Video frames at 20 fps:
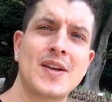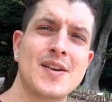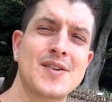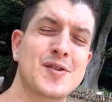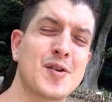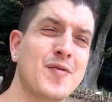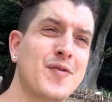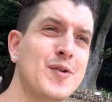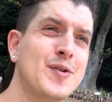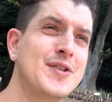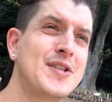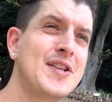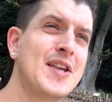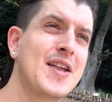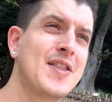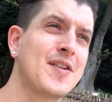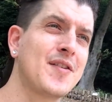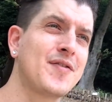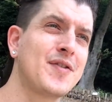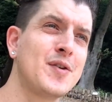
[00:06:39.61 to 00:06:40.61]
So if you see that
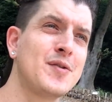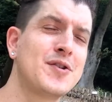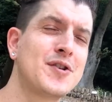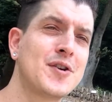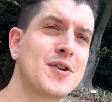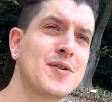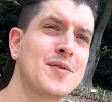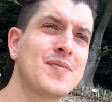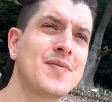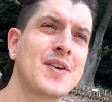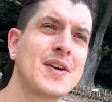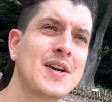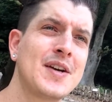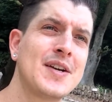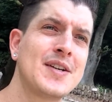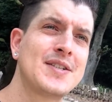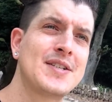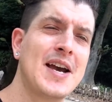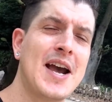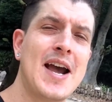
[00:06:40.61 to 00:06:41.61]
in the future,
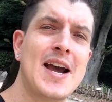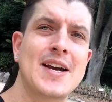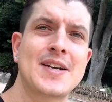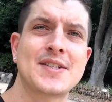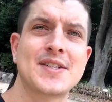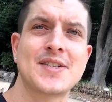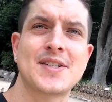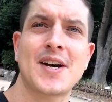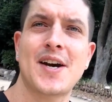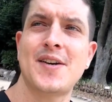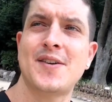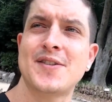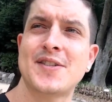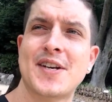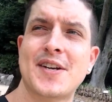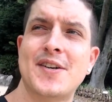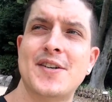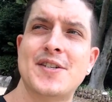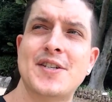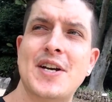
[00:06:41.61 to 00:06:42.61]
tags and titles
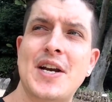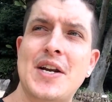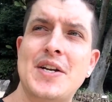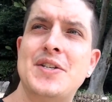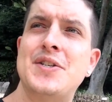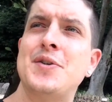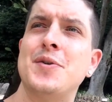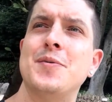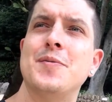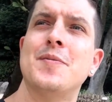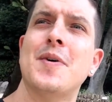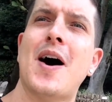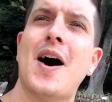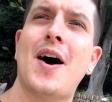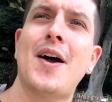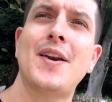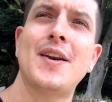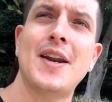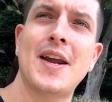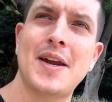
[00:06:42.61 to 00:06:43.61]
that are changed to
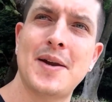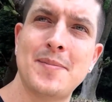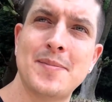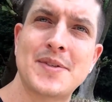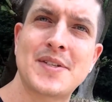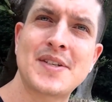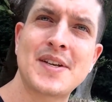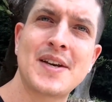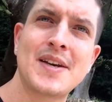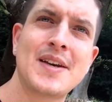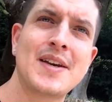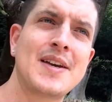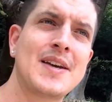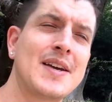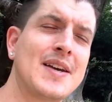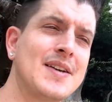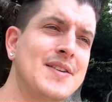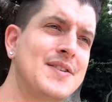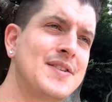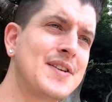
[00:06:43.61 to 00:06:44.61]
odd names,
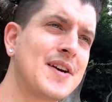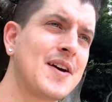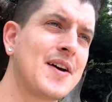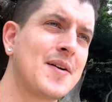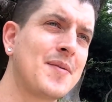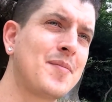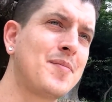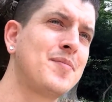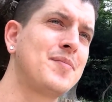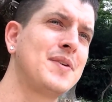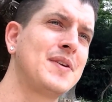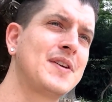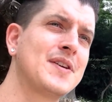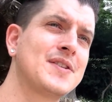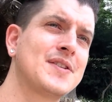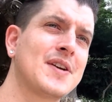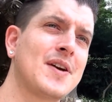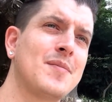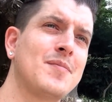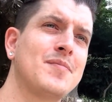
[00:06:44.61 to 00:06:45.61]
it's
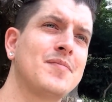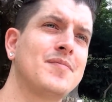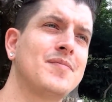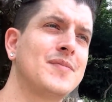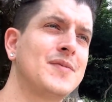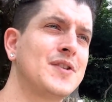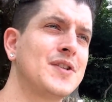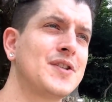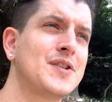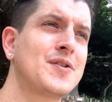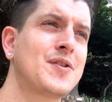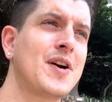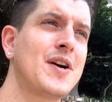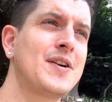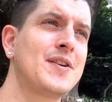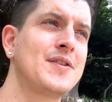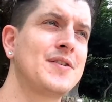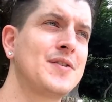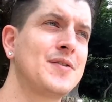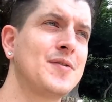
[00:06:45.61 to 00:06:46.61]
because I'm just
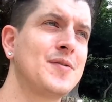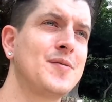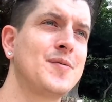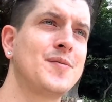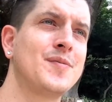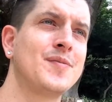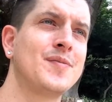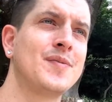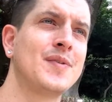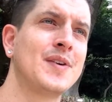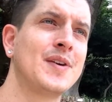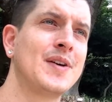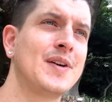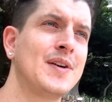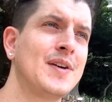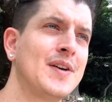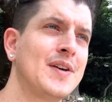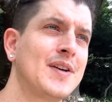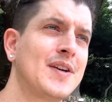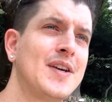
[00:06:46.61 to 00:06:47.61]
trying to
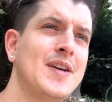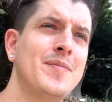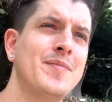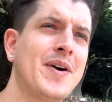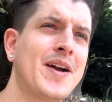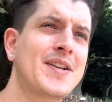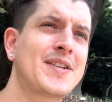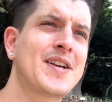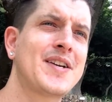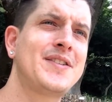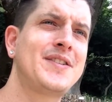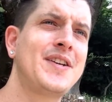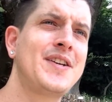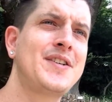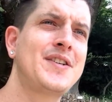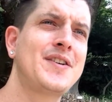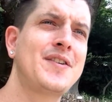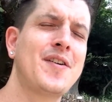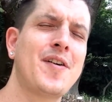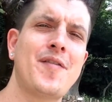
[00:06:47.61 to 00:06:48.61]
keep
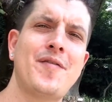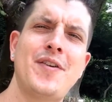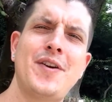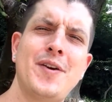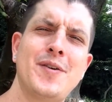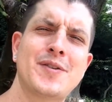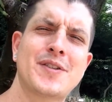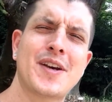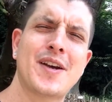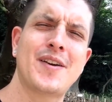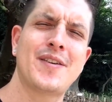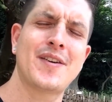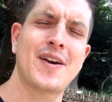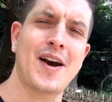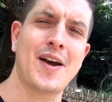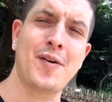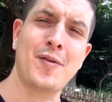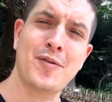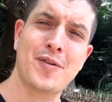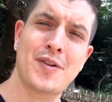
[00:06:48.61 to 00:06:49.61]
monetization on videos that
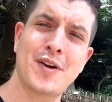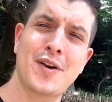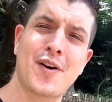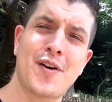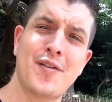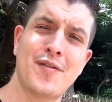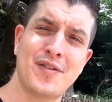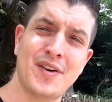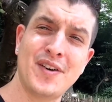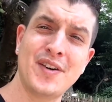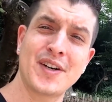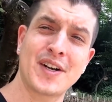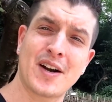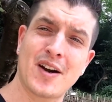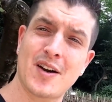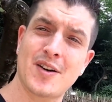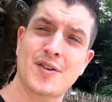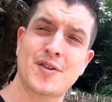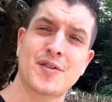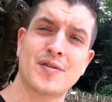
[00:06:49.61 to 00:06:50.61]
I don't think are very
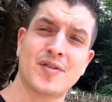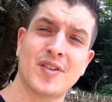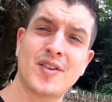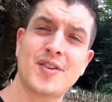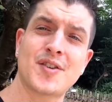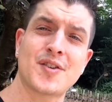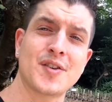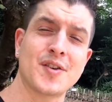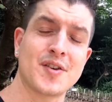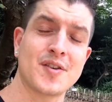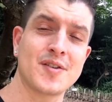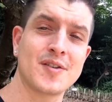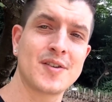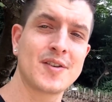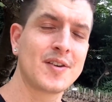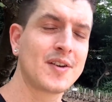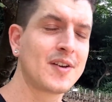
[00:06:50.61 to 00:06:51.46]
controversial.